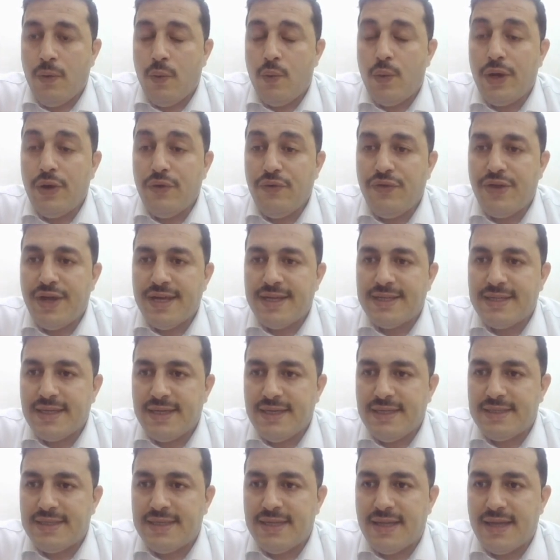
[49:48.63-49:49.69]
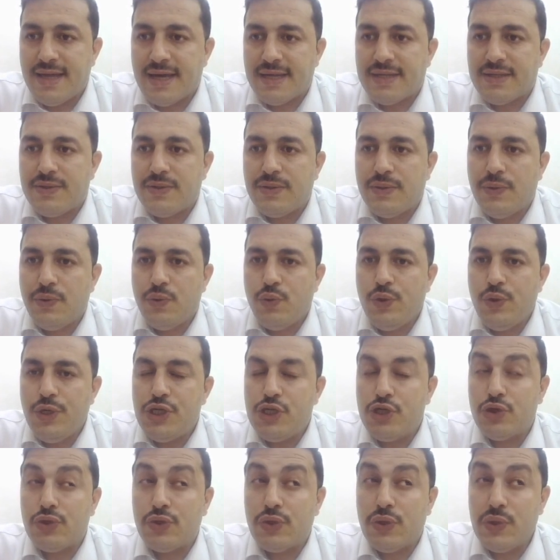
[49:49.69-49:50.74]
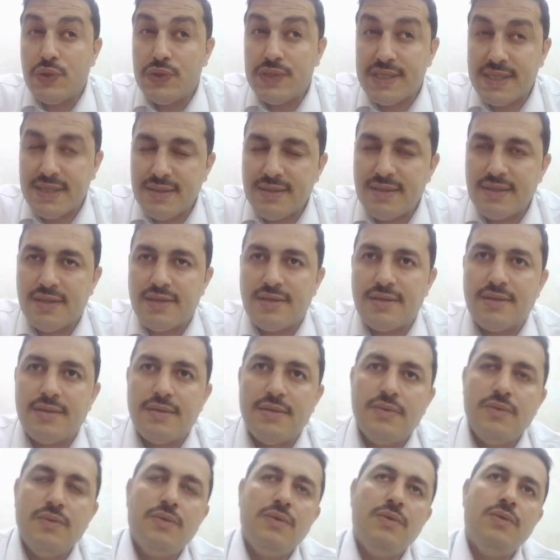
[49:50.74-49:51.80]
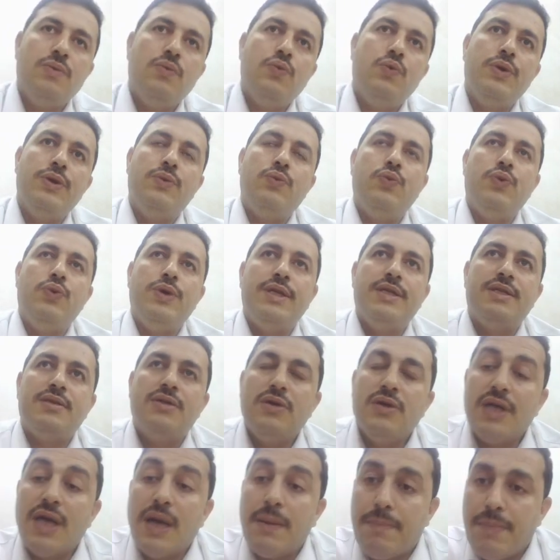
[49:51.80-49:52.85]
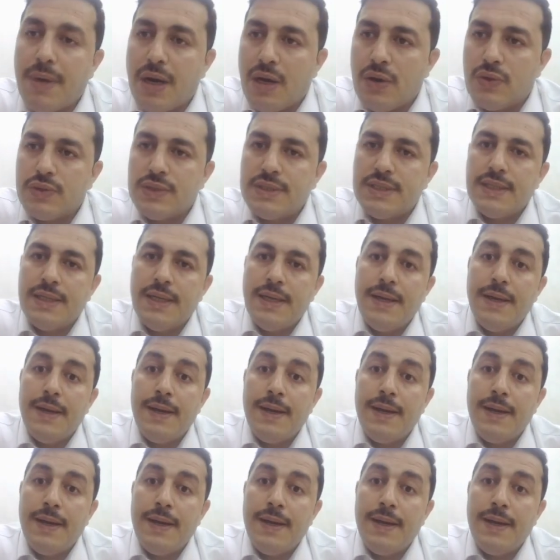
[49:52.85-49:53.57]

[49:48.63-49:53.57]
One of the entity that we should consider when we talk about